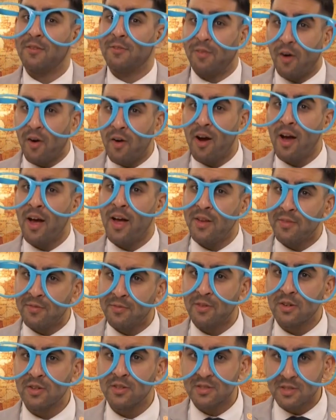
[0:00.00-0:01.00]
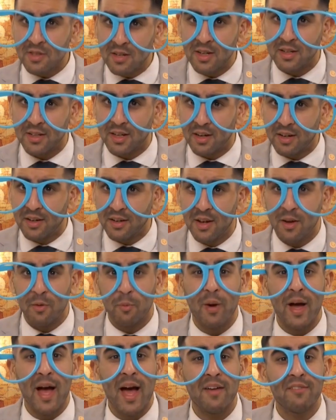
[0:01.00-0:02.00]
Farha and Farzana
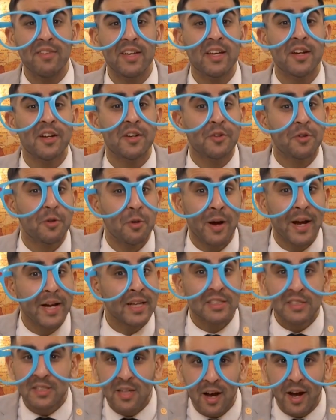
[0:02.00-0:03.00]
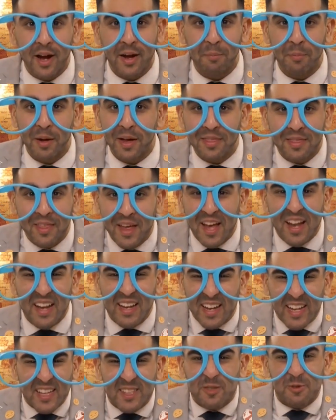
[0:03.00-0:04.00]
were having a great time in their
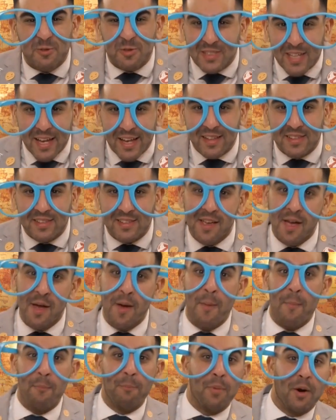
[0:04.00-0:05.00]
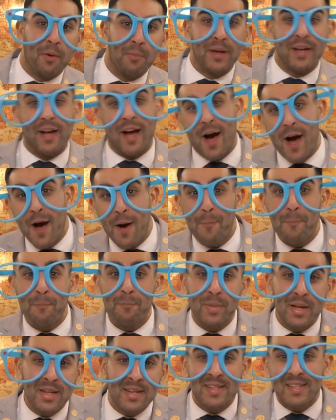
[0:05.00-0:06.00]
little tent, bobbing up
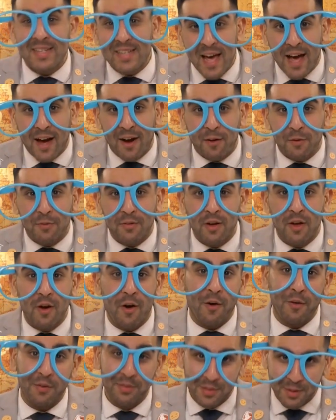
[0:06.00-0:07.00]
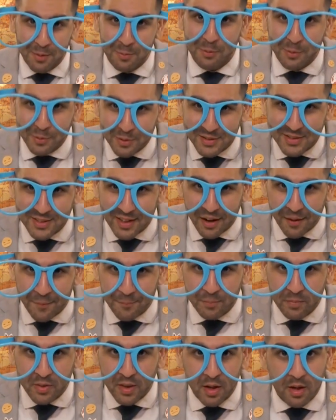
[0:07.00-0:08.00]
and down on the water,
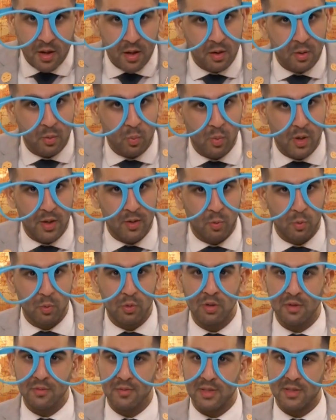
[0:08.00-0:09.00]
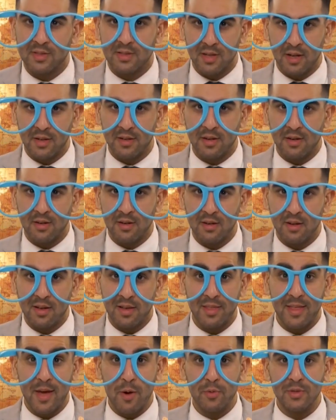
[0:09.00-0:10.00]
when all of a sudden
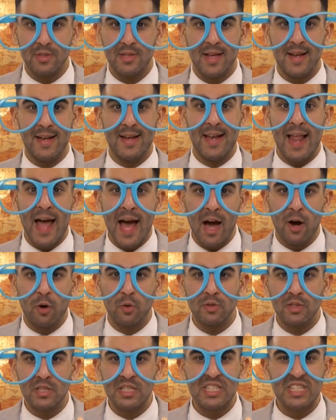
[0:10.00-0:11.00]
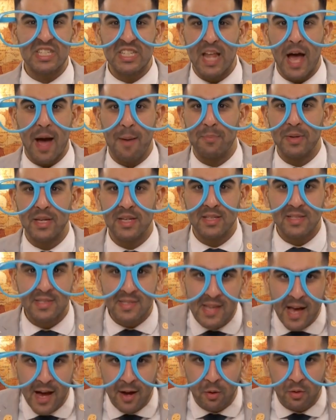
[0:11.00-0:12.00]
there was a loud snapping
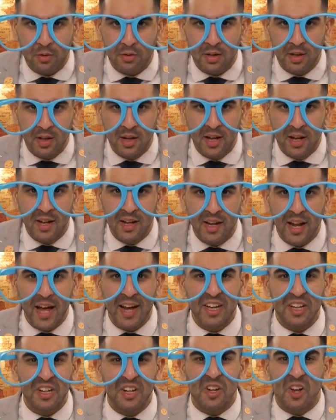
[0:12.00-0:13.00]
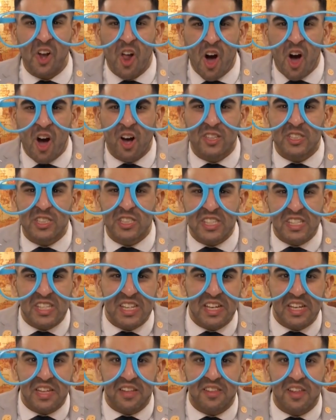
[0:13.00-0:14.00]
sound, like large
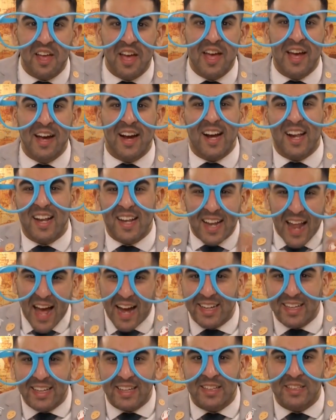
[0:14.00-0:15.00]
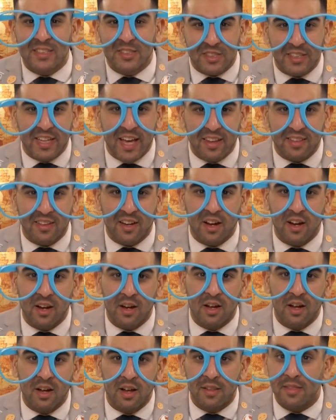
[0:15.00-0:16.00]
teeth clacking together.
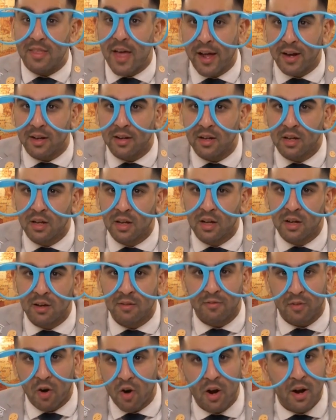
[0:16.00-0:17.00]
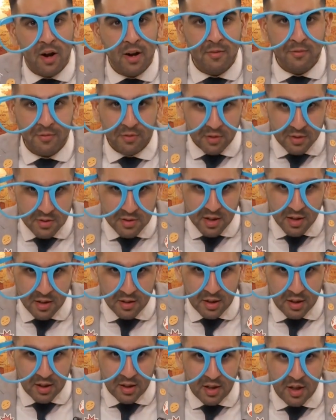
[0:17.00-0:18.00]
Then Farha and
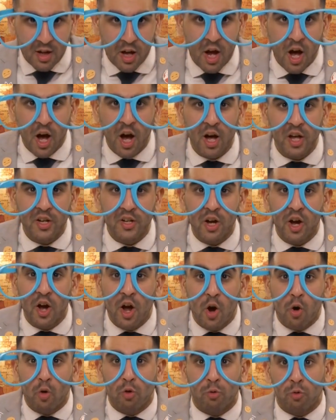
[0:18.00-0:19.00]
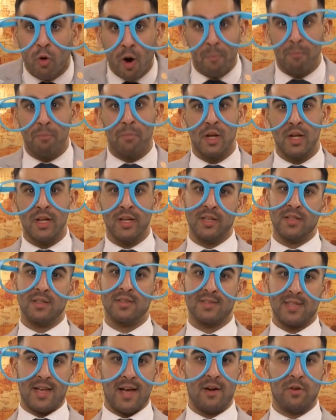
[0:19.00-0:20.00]
Farzana heard a rumbling
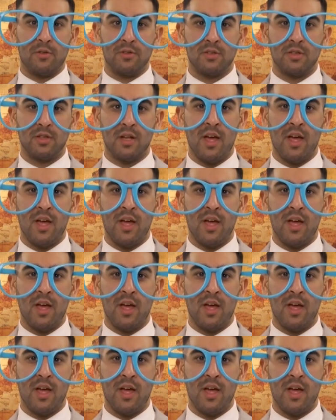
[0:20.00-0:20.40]
sound.